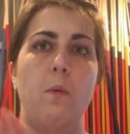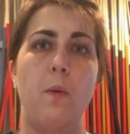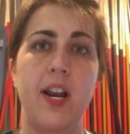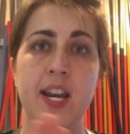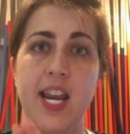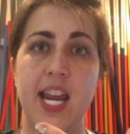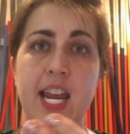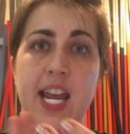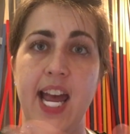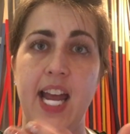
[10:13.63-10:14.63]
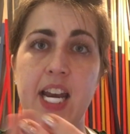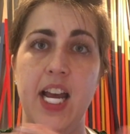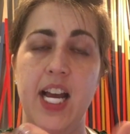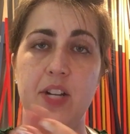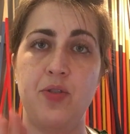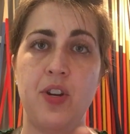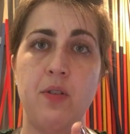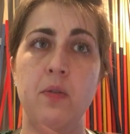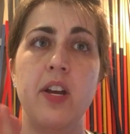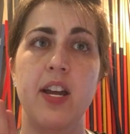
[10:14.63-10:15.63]
1 E and a
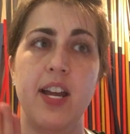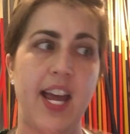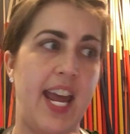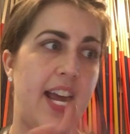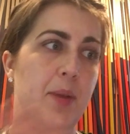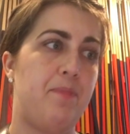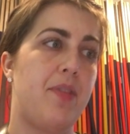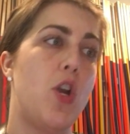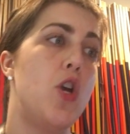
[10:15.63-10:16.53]
2 and.